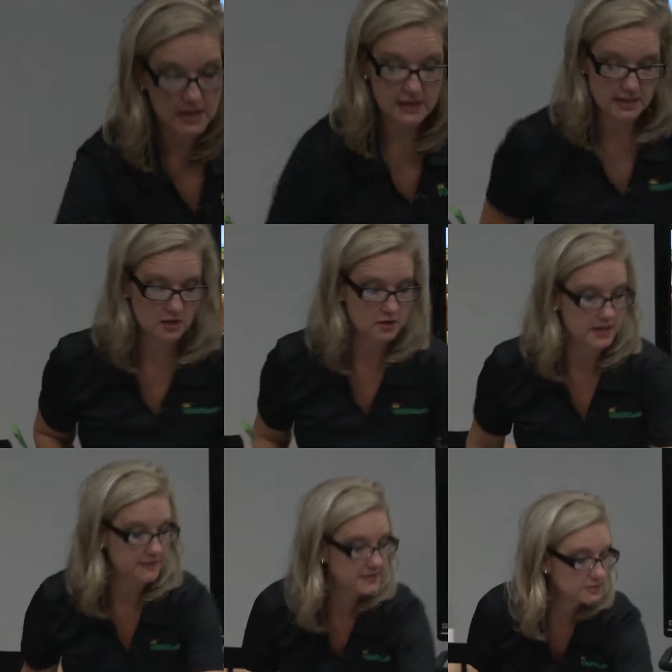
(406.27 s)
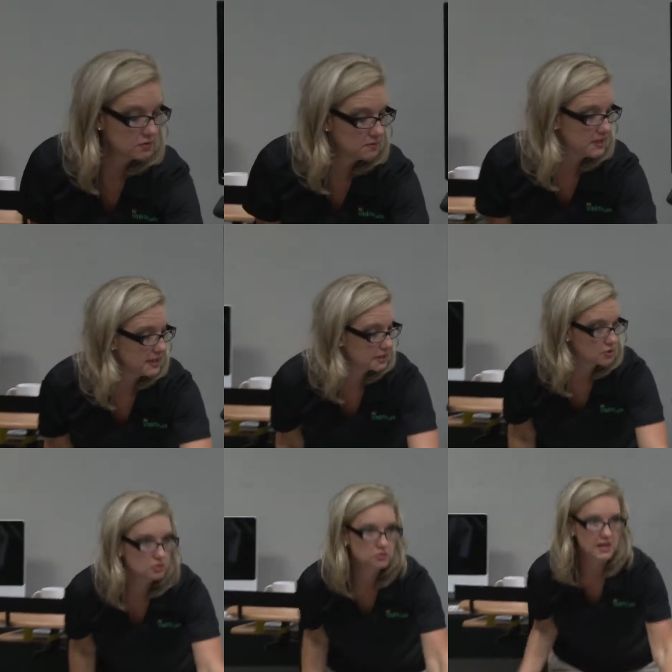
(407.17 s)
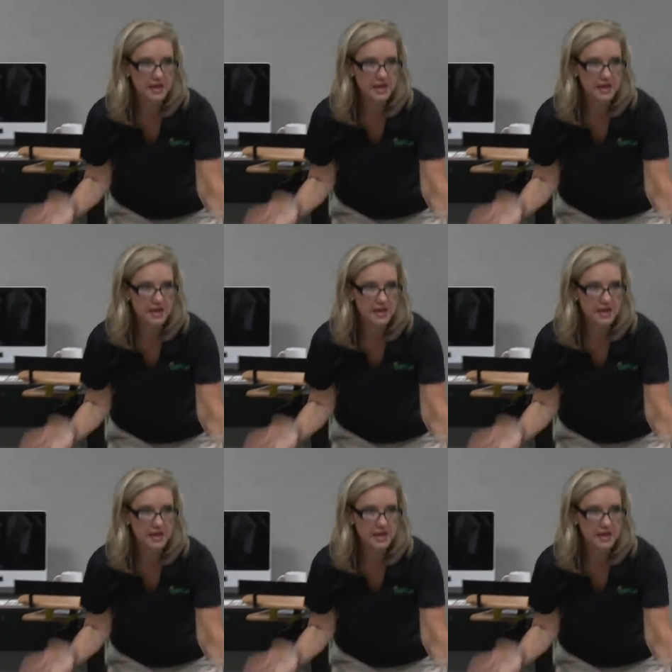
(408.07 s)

make sure that you understand